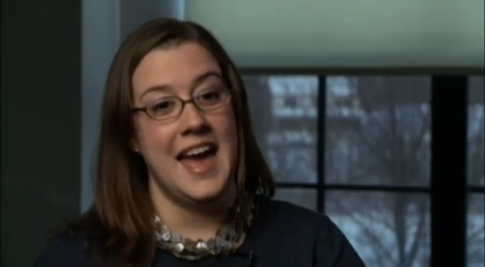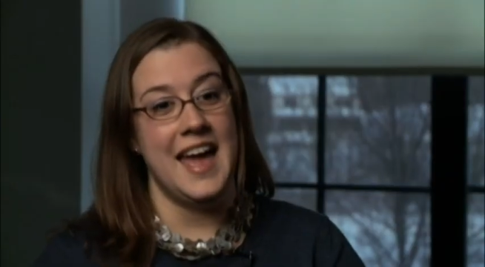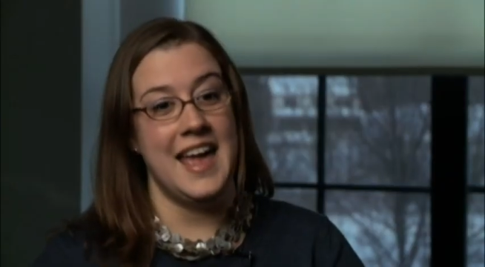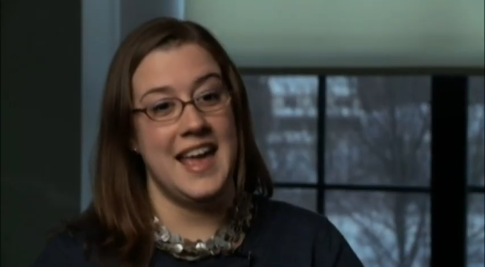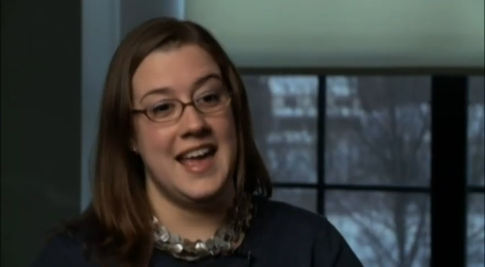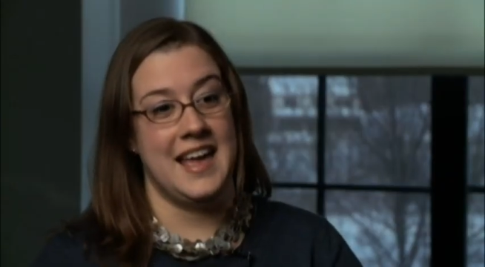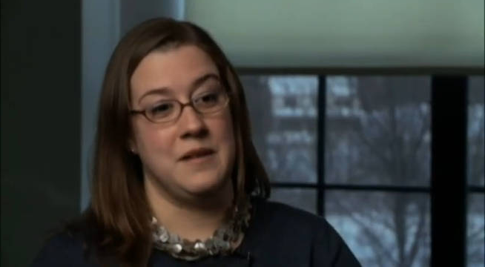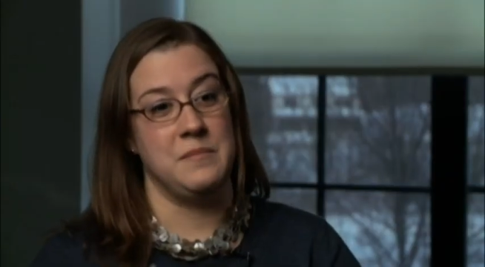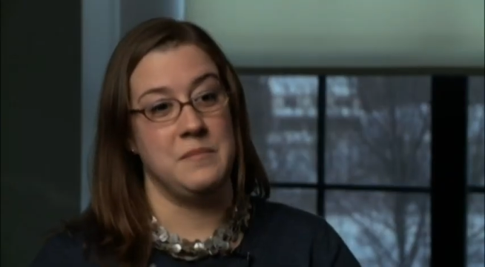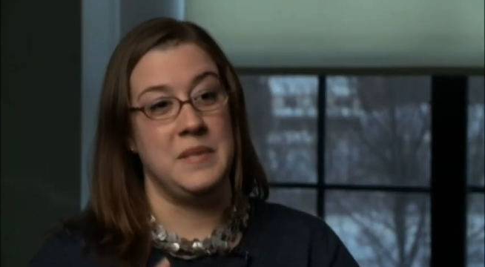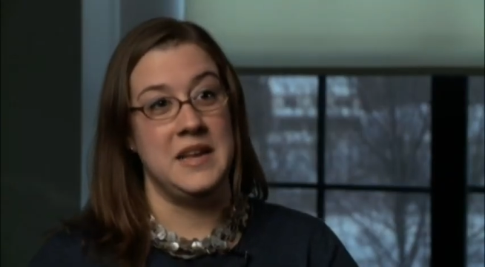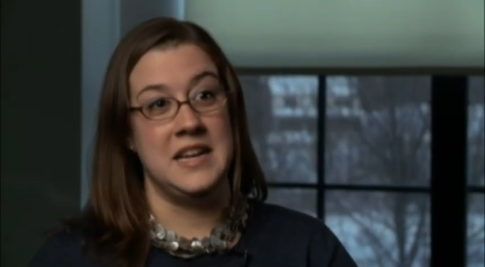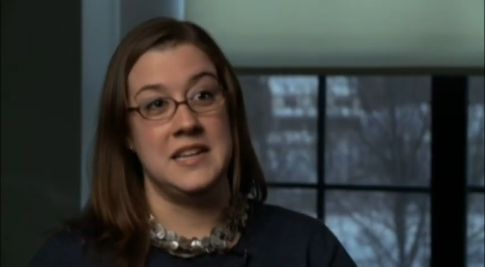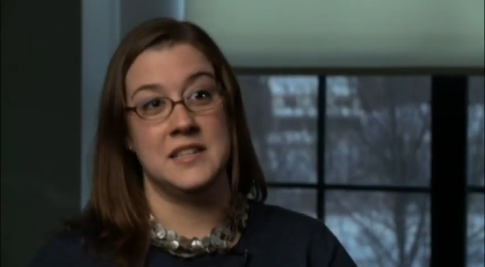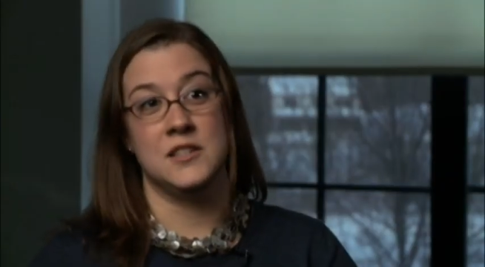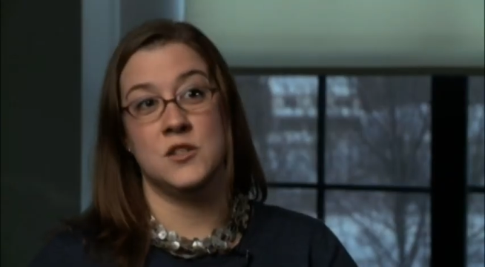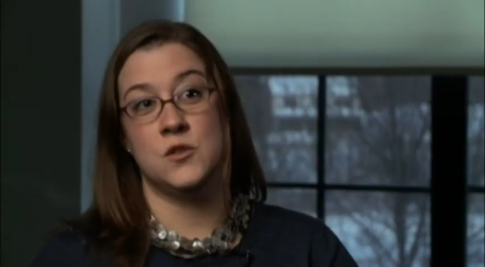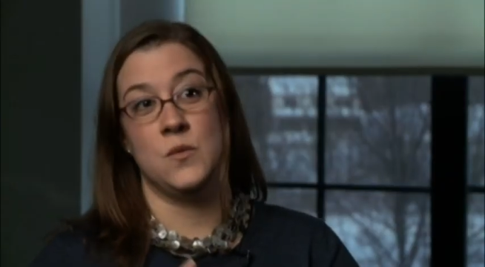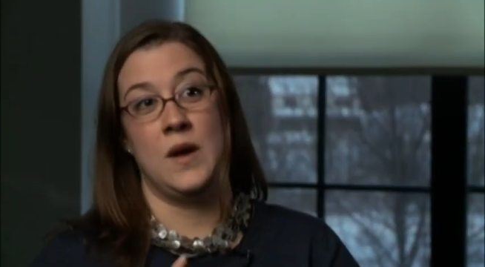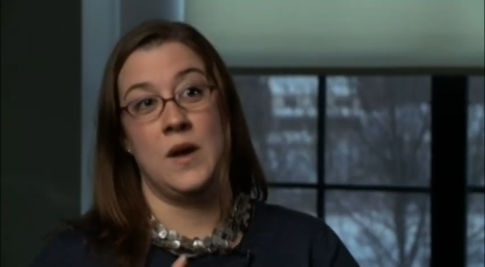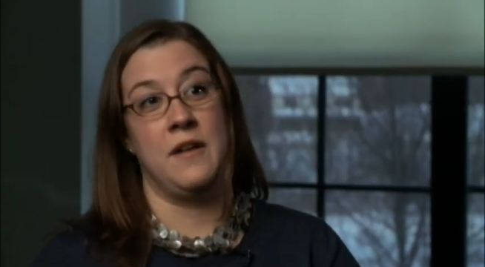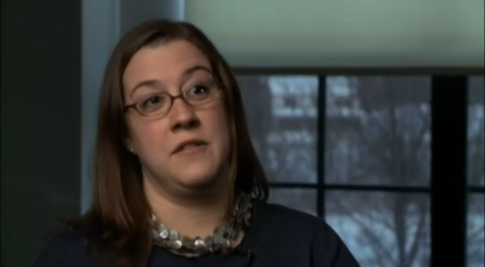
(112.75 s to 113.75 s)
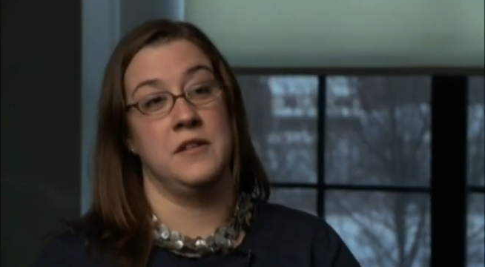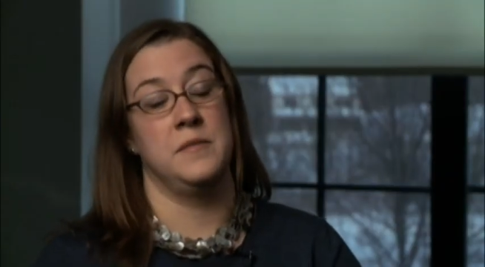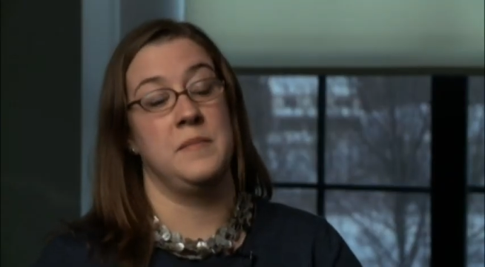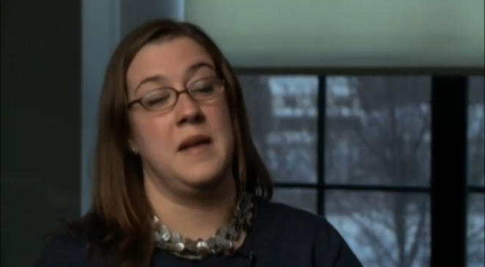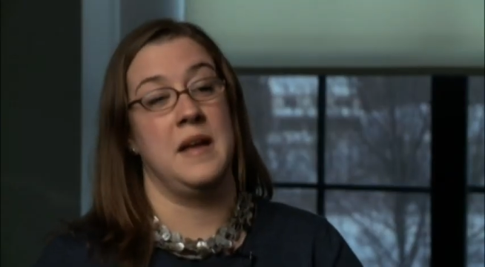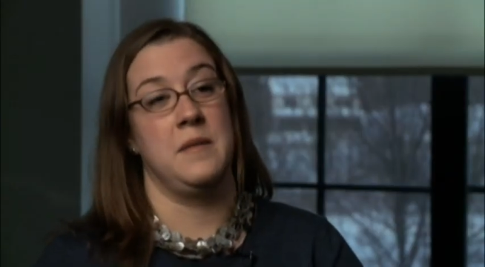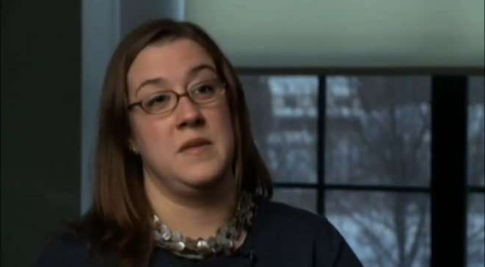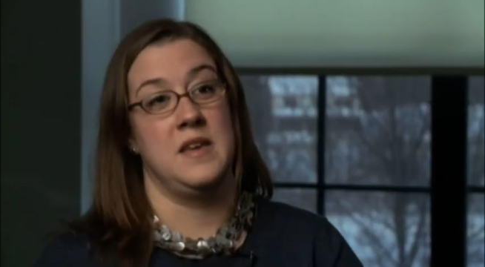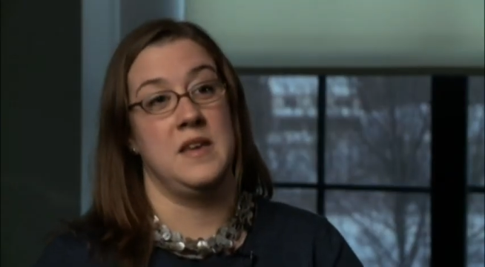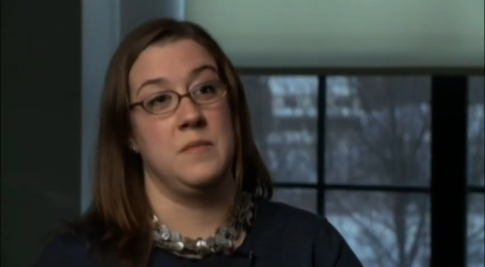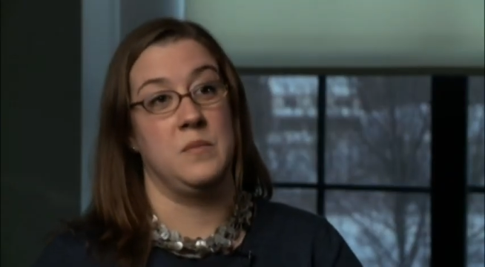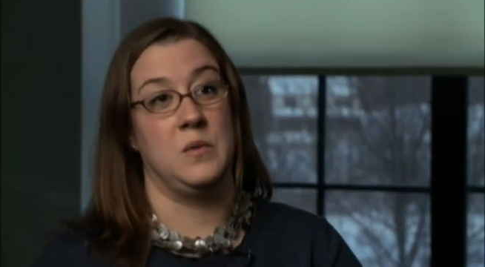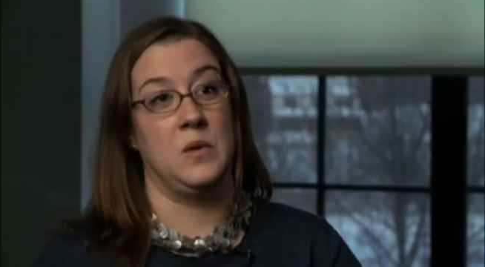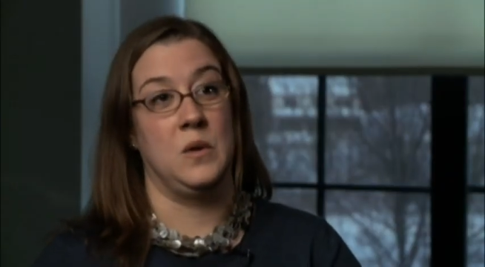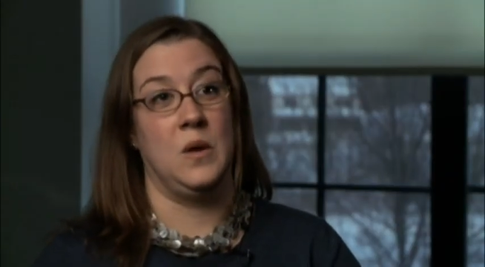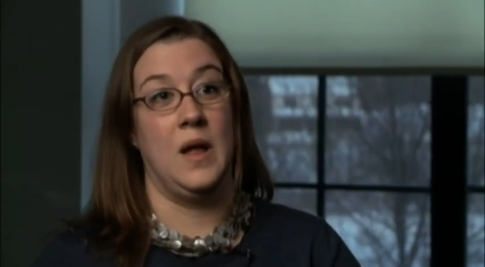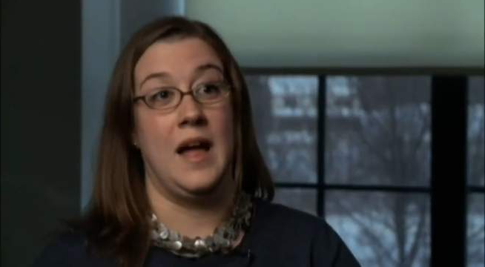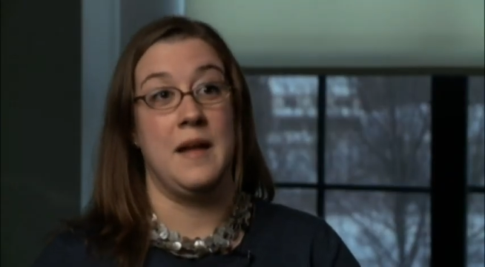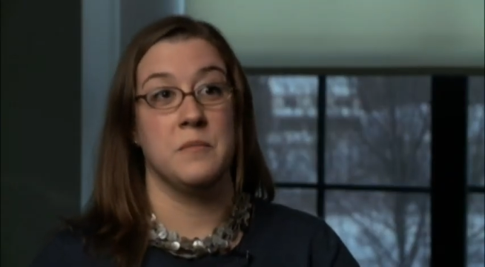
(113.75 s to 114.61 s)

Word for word: and being surrounded by people